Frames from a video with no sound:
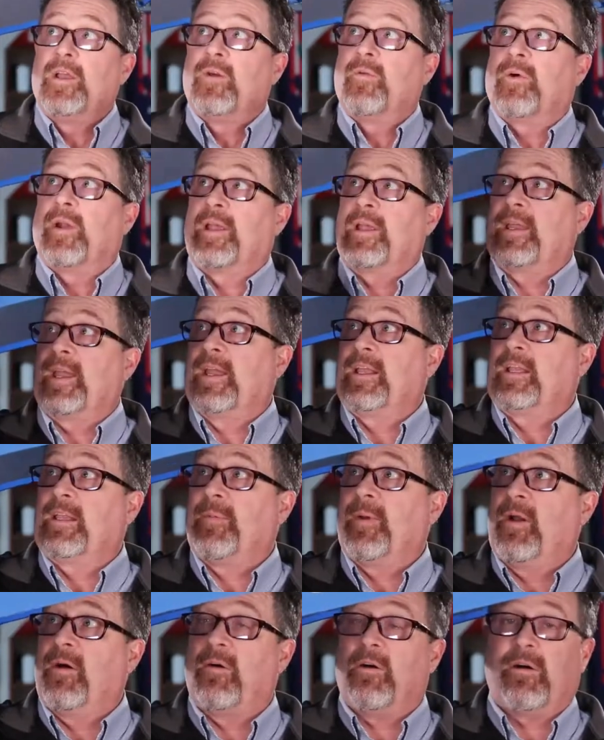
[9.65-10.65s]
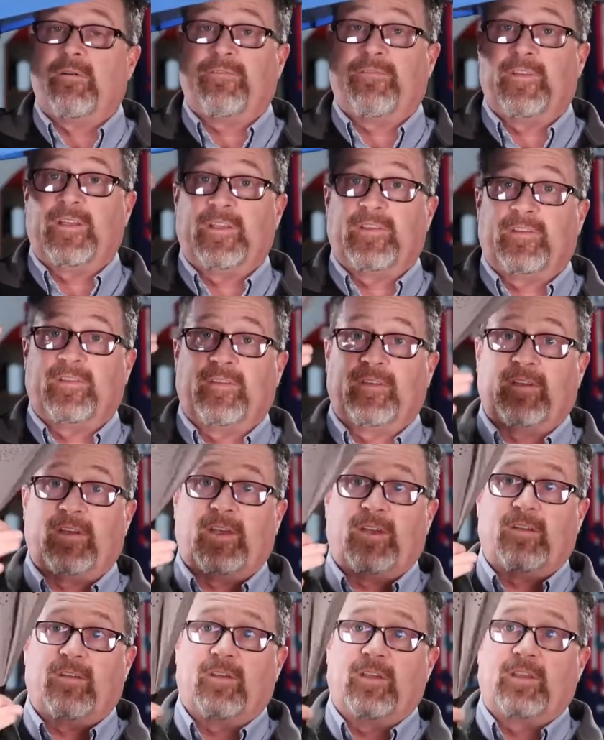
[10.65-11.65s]
When I get into my office,
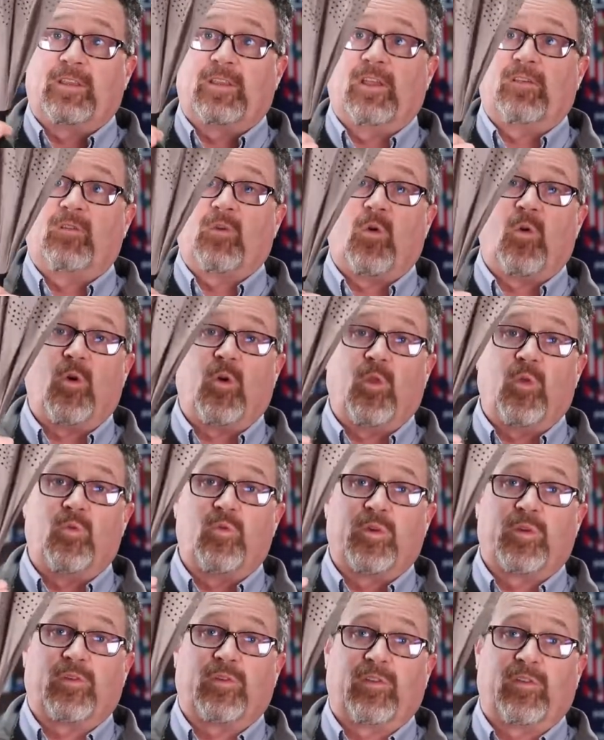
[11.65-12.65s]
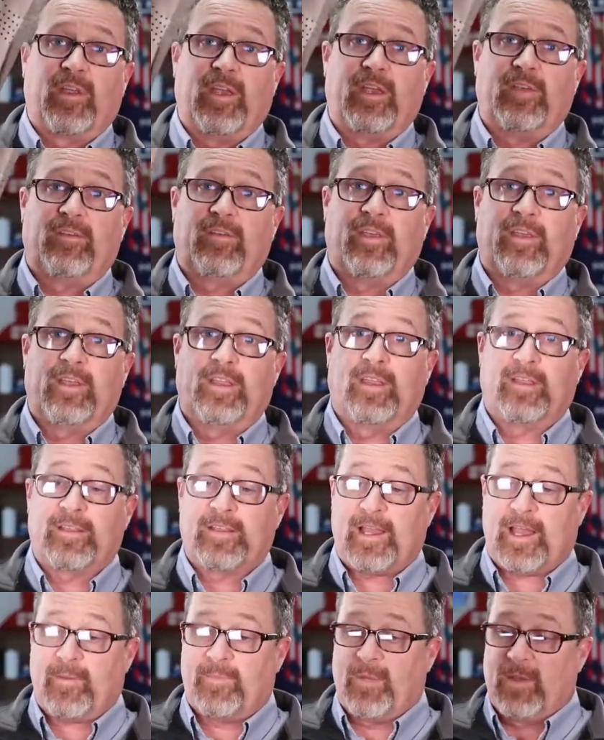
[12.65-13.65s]
I go like this, all the water stays in the
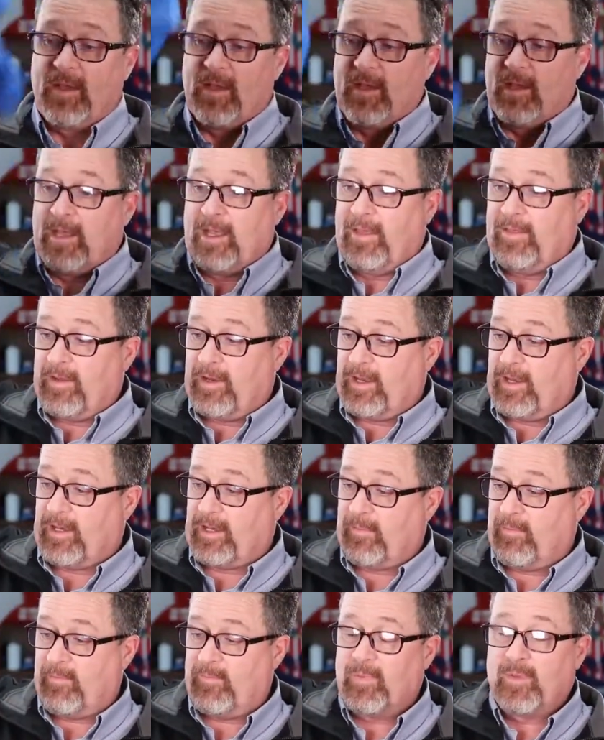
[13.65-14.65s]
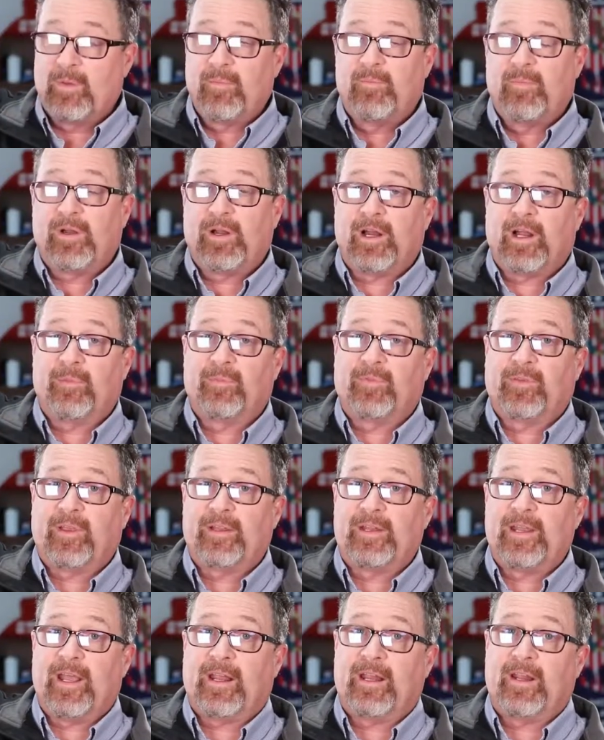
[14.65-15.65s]
top, and then I can put it
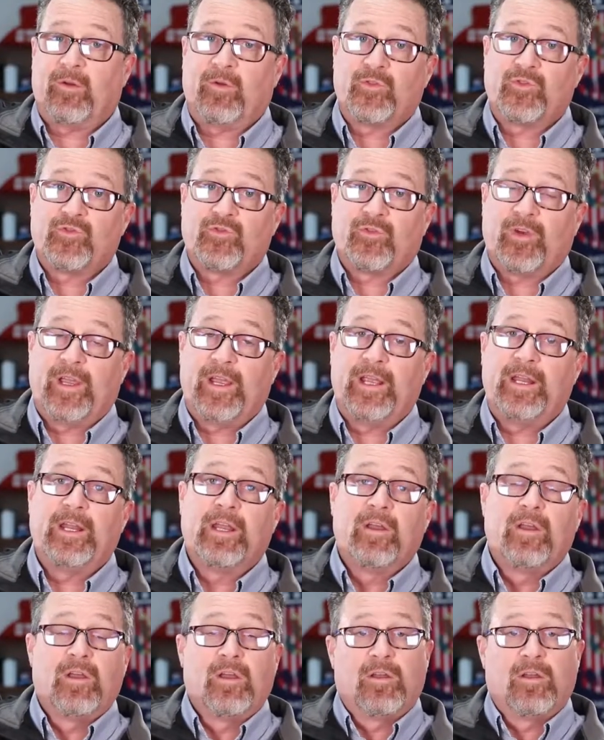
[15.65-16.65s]
upside down and it'll drain